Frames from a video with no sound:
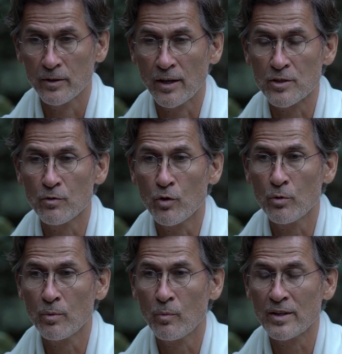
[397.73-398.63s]

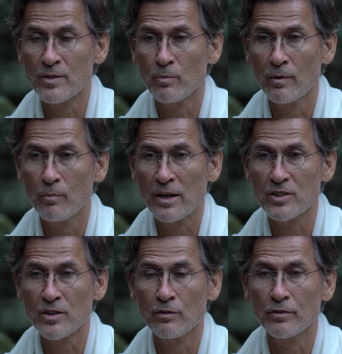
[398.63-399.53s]
transforming one,
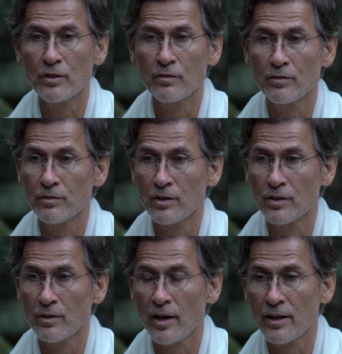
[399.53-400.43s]
myself if
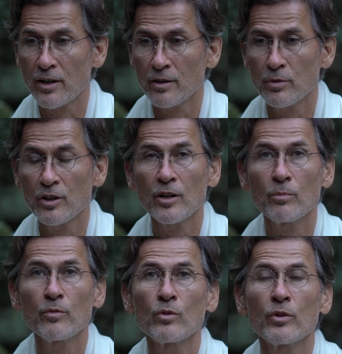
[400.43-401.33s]
uh, I can be
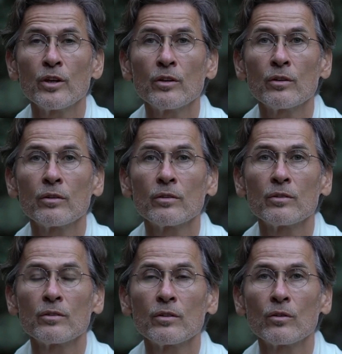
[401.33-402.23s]
helpful in
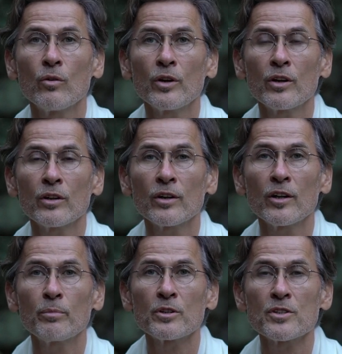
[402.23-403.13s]
going and
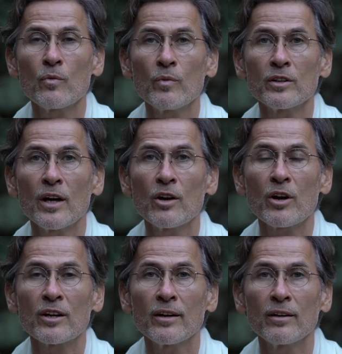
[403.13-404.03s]
helping someone
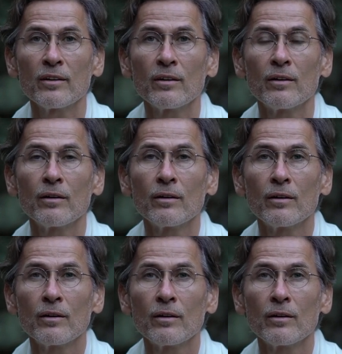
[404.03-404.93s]
directly
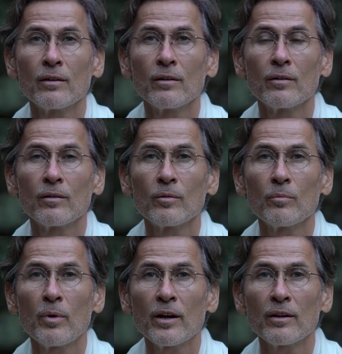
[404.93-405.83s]

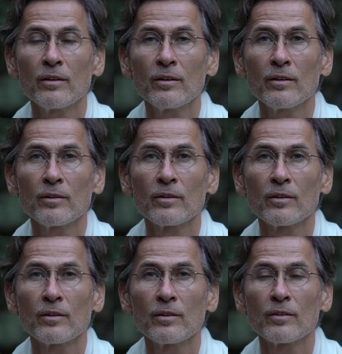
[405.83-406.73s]
by
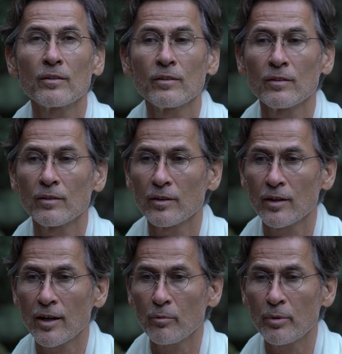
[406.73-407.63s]
uh,
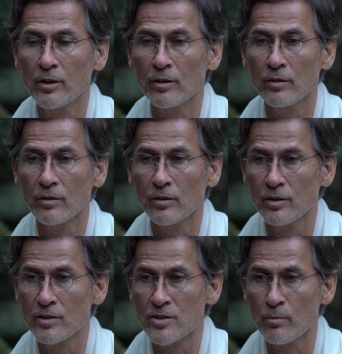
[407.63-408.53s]
helping
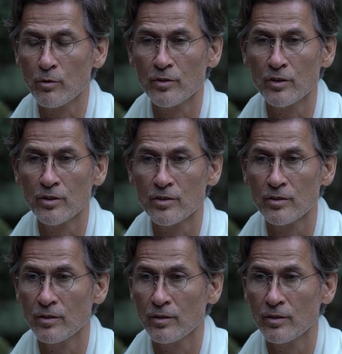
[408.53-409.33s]
in some of the